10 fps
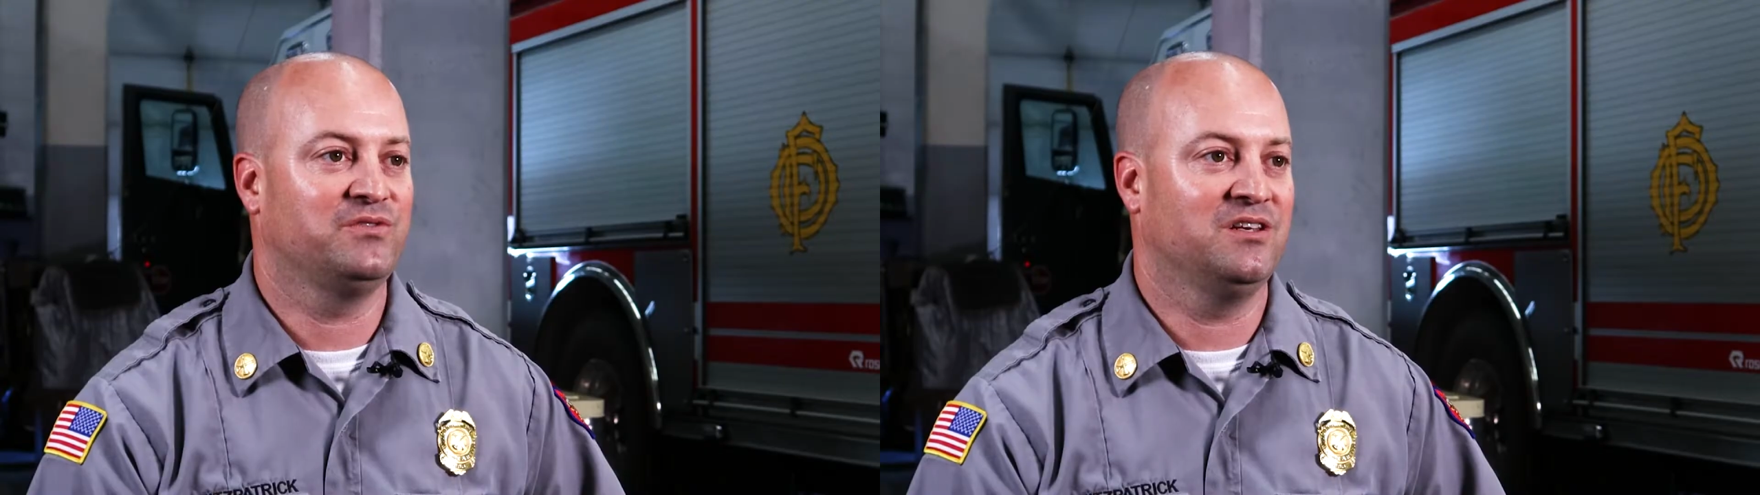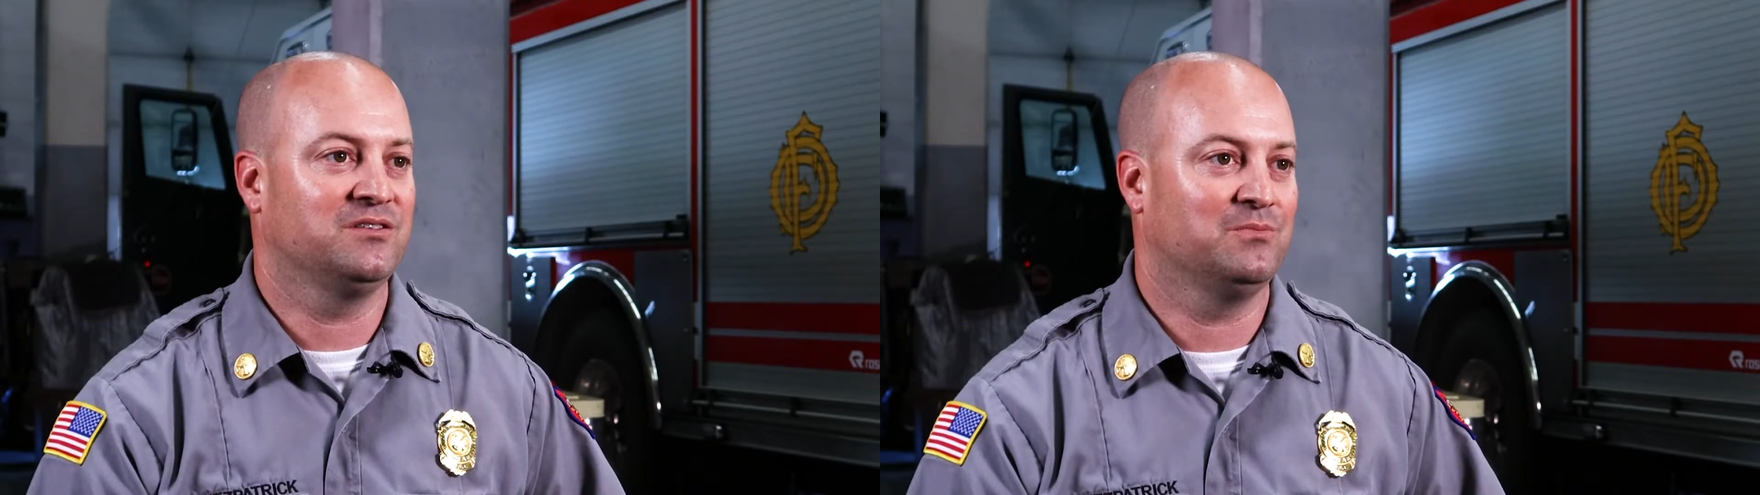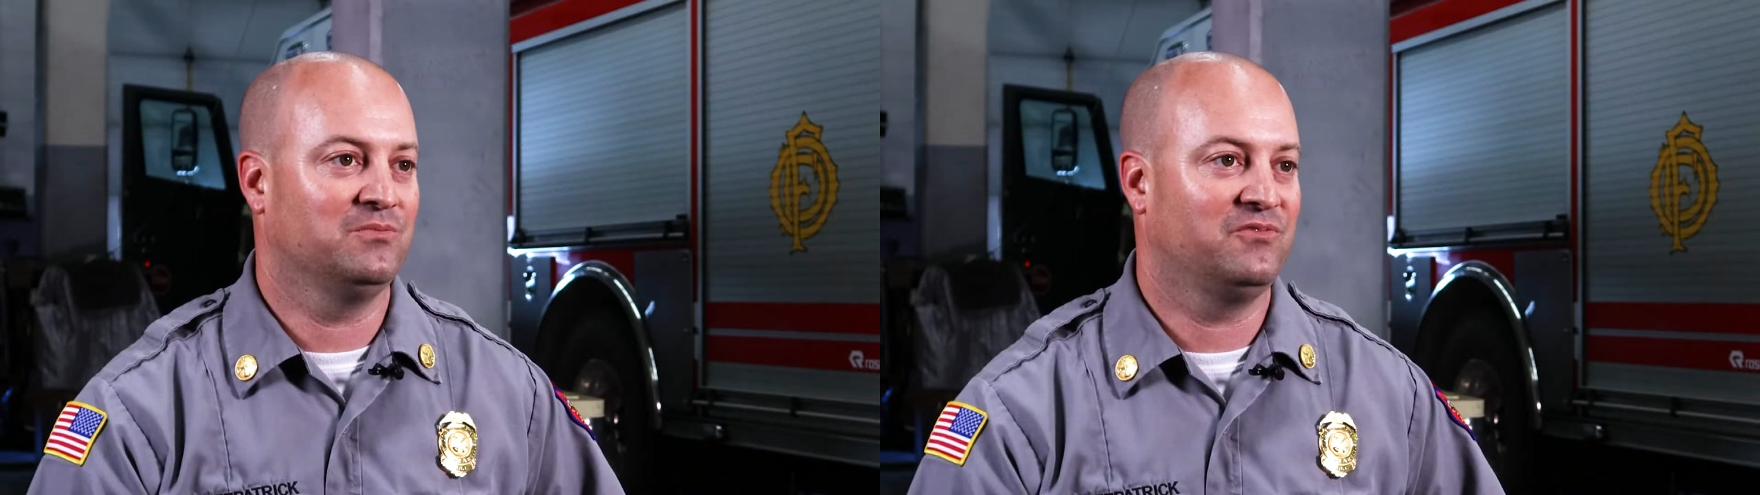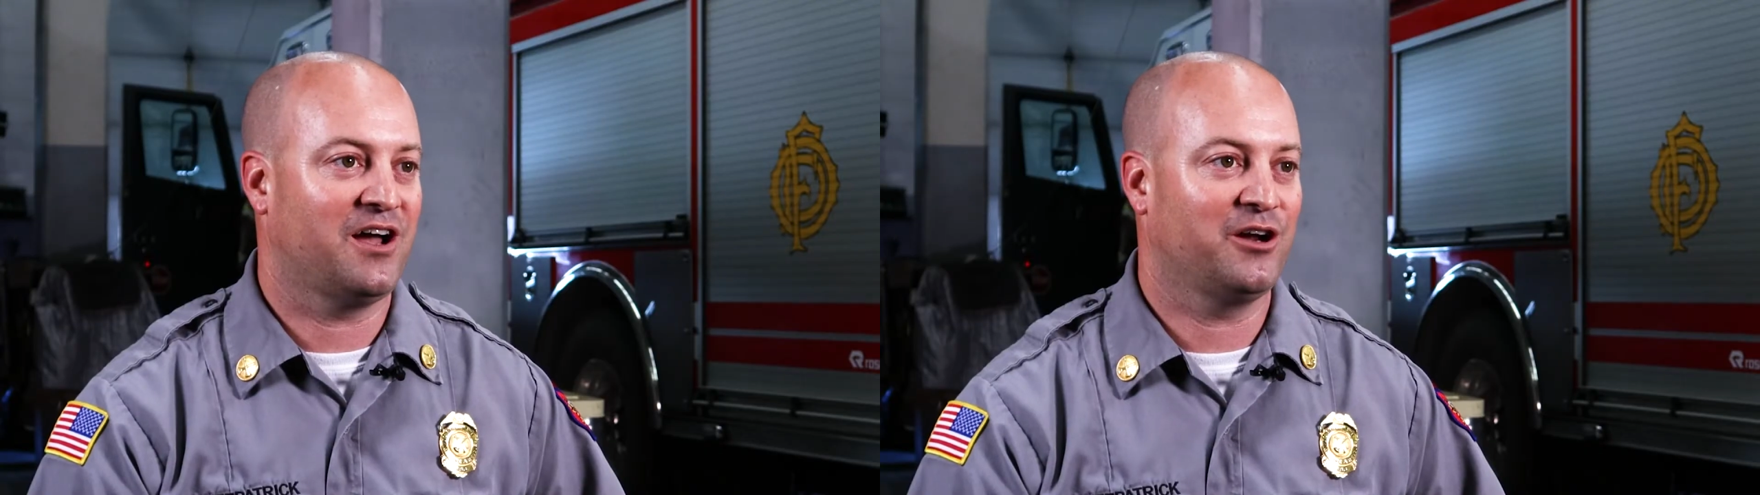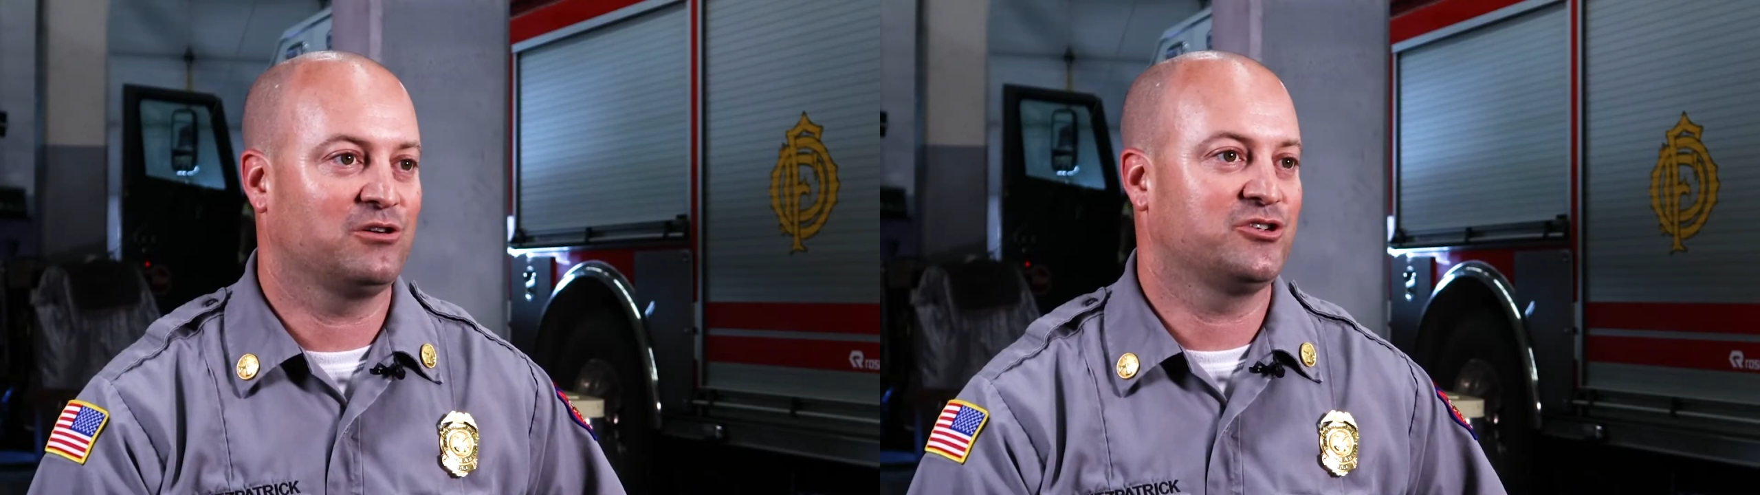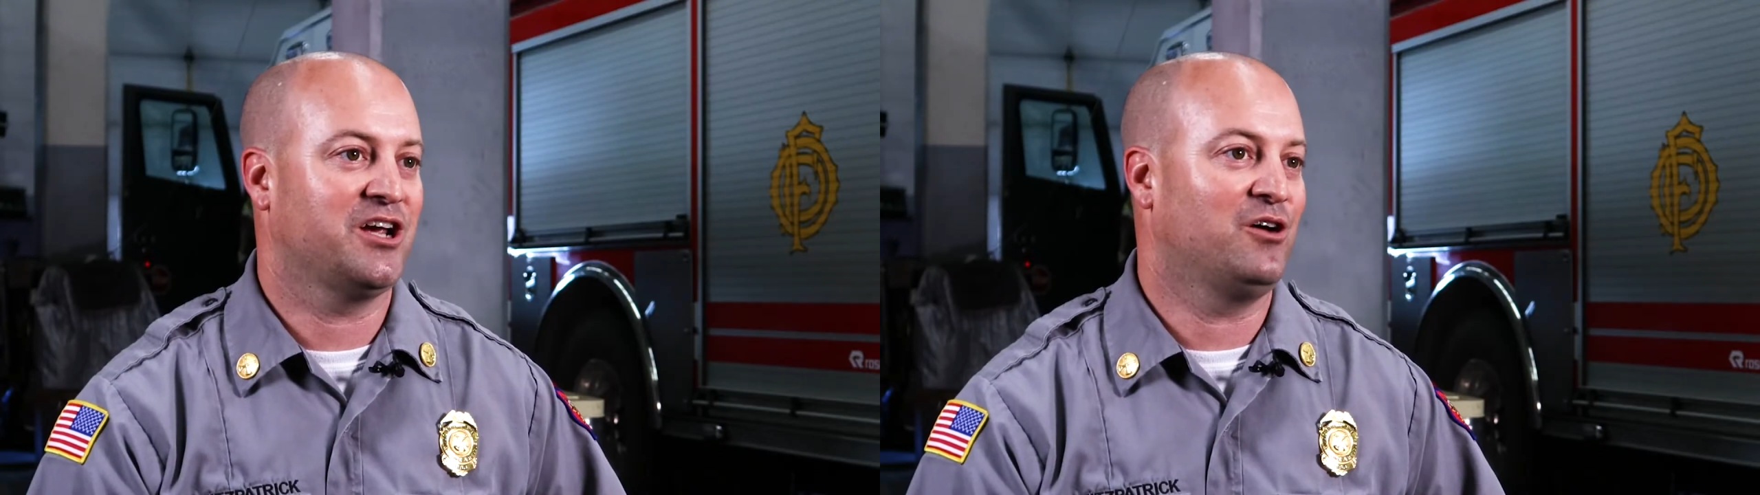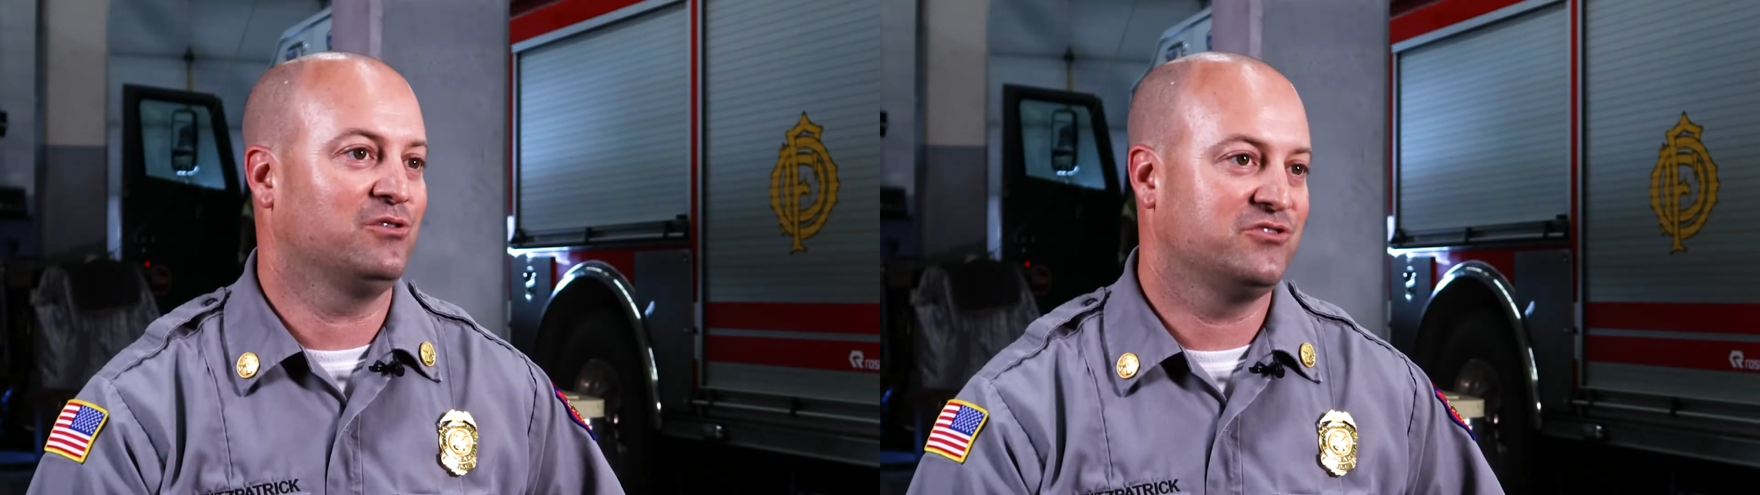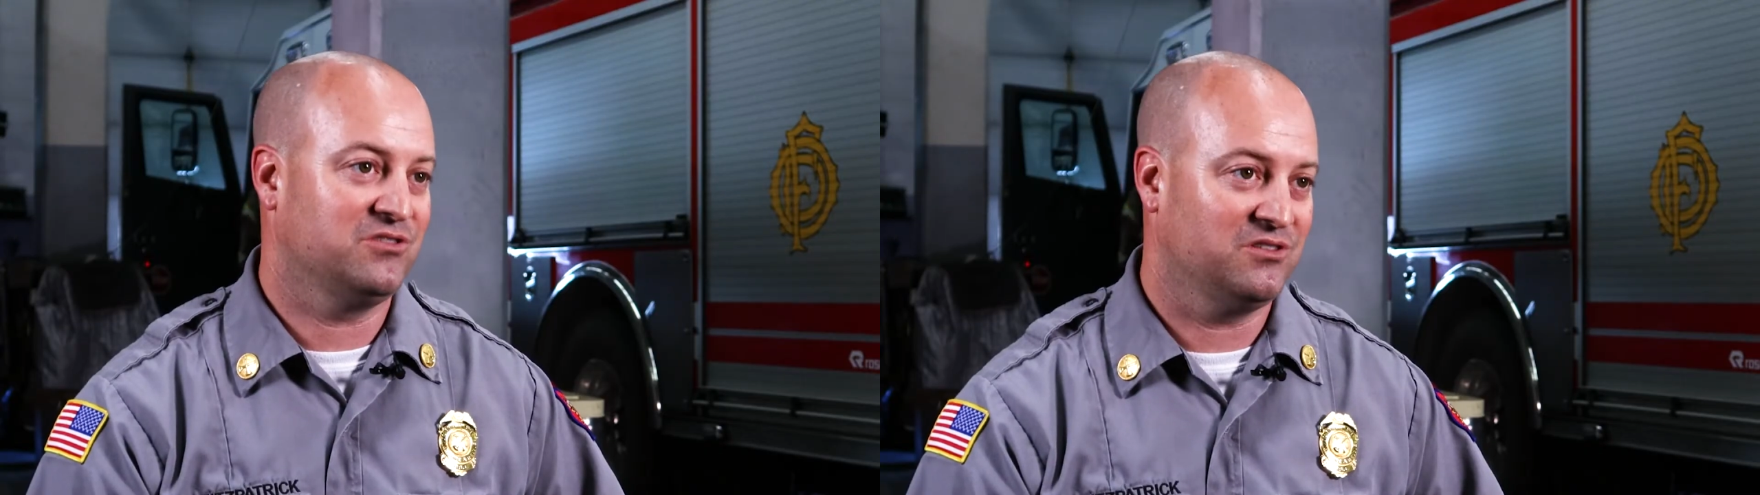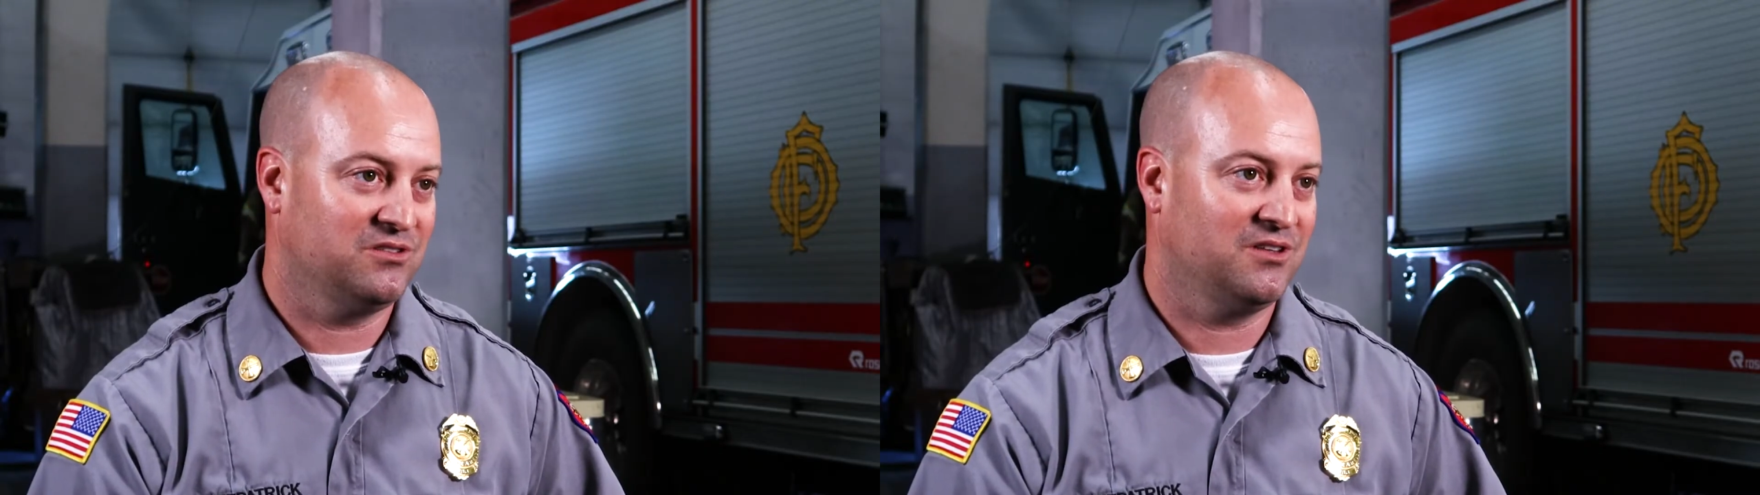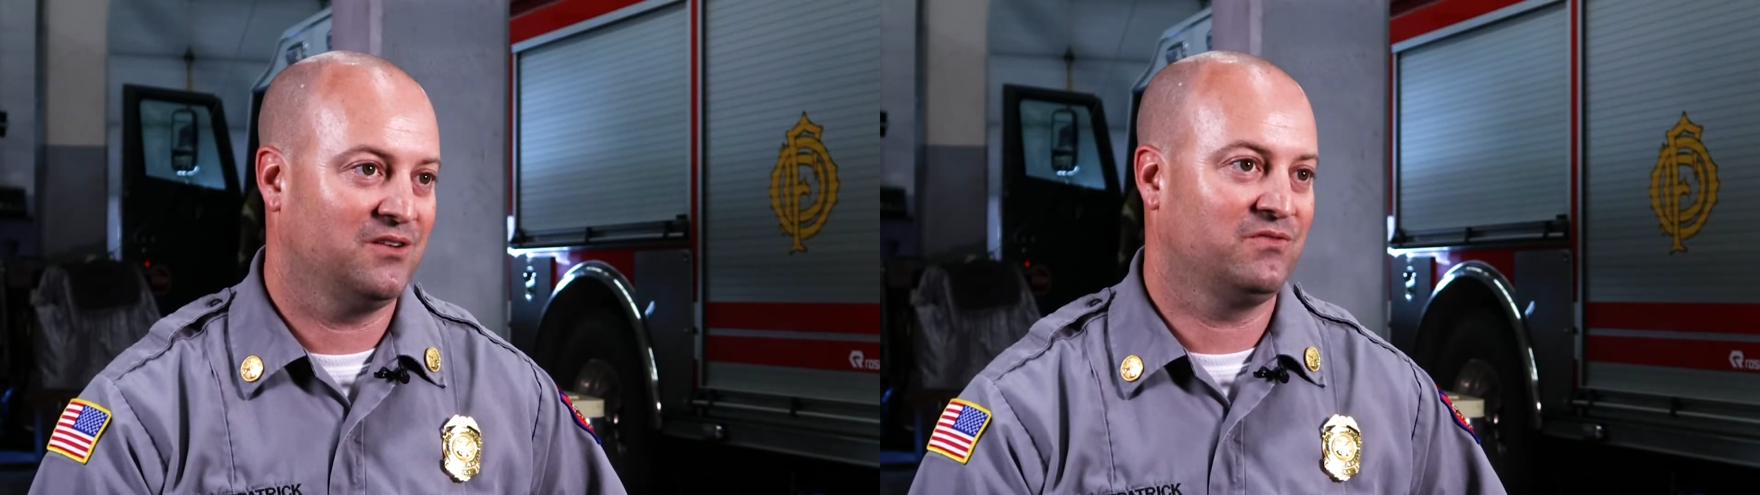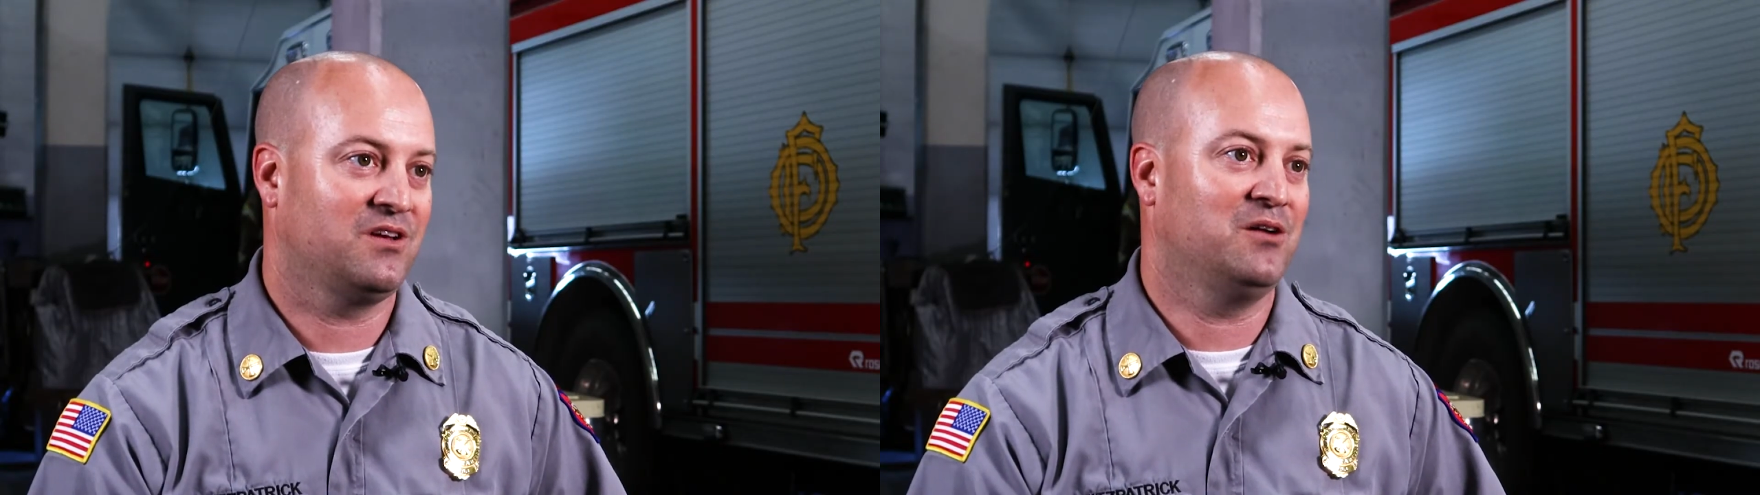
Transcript: seen some fire challenges that have